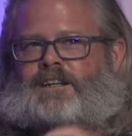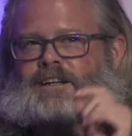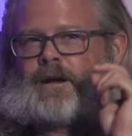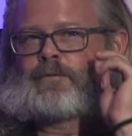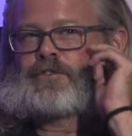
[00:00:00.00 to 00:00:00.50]

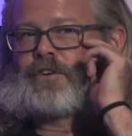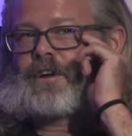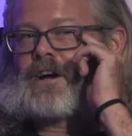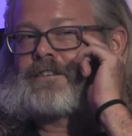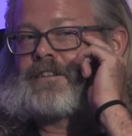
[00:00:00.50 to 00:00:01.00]
I'm sure it
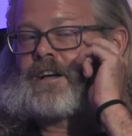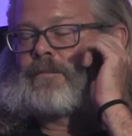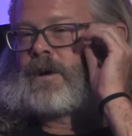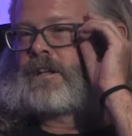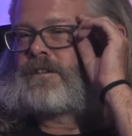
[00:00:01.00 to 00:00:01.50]
costs a lot of
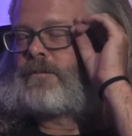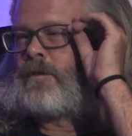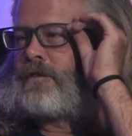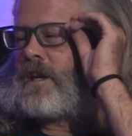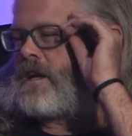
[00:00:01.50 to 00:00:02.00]
money to
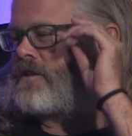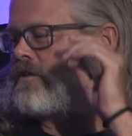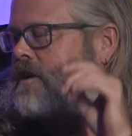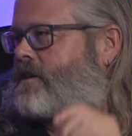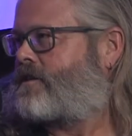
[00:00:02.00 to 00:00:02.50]
move tanks
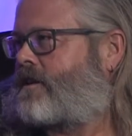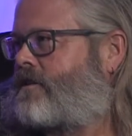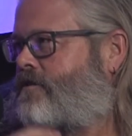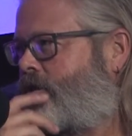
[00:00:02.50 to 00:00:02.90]
across the country.